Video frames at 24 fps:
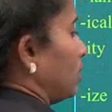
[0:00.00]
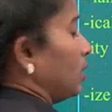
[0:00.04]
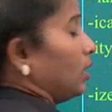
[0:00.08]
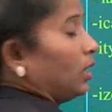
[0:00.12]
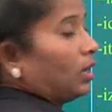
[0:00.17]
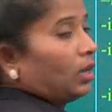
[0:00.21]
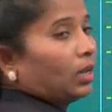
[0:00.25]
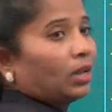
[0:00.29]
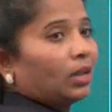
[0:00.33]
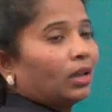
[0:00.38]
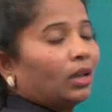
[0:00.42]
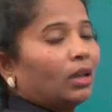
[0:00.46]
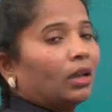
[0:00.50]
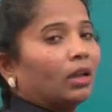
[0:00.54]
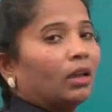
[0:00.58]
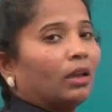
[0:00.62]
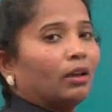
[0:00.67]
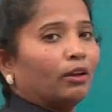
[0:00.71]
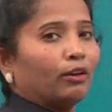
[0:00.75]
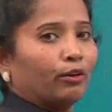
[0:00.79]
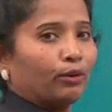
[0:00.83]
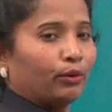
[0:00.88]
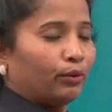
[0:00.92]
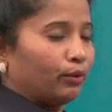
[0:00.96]
the
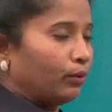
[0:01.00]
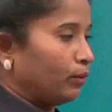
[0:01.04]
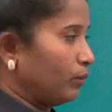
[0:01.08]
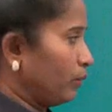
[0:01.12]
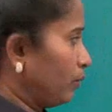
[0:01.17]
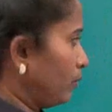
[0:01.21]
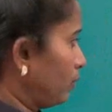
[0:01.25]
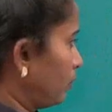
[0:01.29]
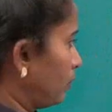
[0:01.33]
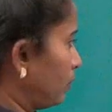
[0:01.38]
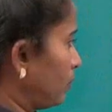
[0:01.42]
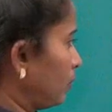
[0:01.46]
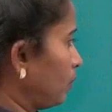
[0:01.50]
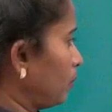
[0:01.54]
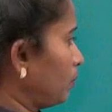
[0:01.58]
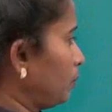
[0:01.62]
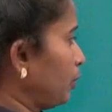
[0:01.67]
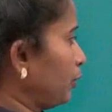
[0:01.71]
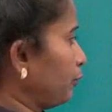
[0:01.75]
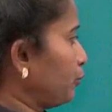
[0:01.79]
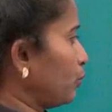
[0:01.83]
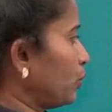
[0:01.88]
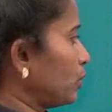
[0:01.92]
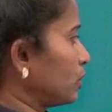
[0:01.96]

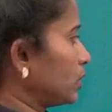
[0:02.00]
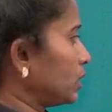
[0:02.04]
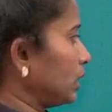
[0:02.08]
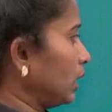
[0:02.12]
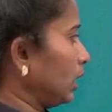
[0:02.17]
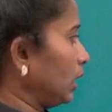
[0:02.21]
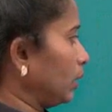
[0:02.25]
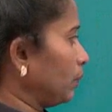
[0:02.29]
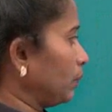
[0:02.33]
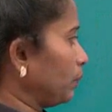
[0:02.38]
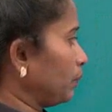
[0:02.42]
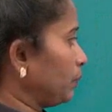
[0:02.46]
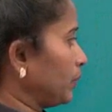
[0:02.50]
before C.